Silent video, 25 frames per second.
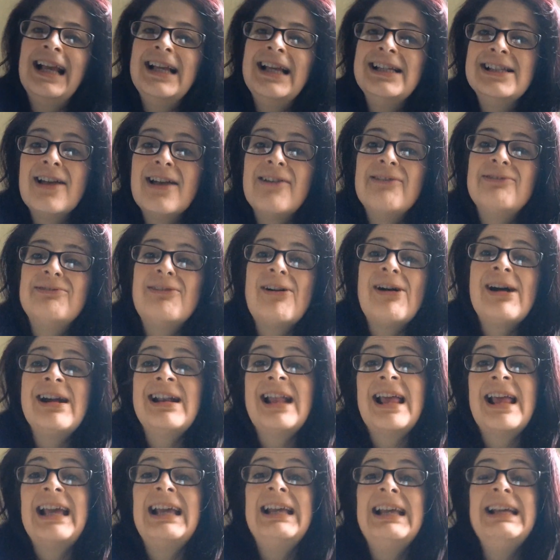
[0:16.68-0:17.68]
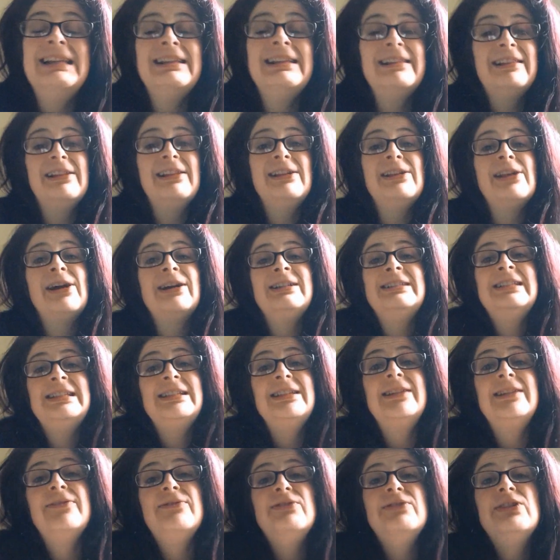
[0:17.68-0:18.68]
is Friday, the
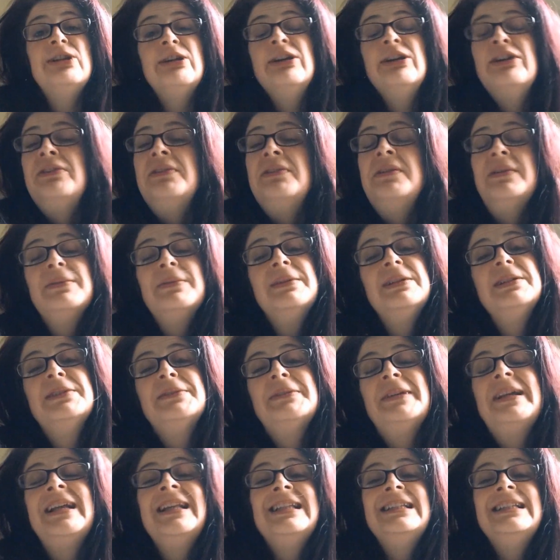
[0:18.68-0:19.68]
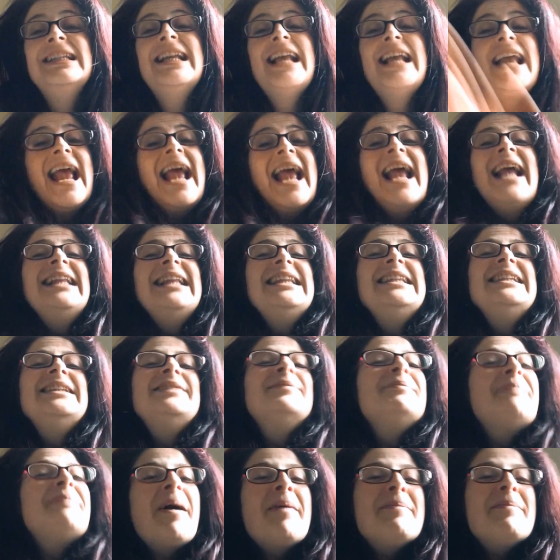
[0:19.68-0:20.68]
19th of June, which means
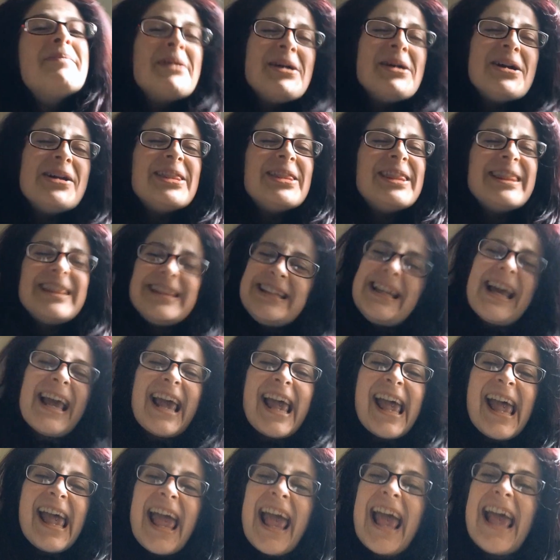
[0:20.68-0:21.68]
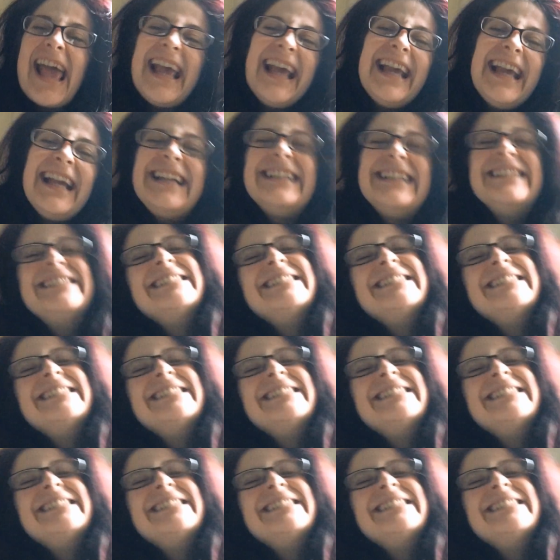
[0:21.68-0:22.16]
it's my birthday.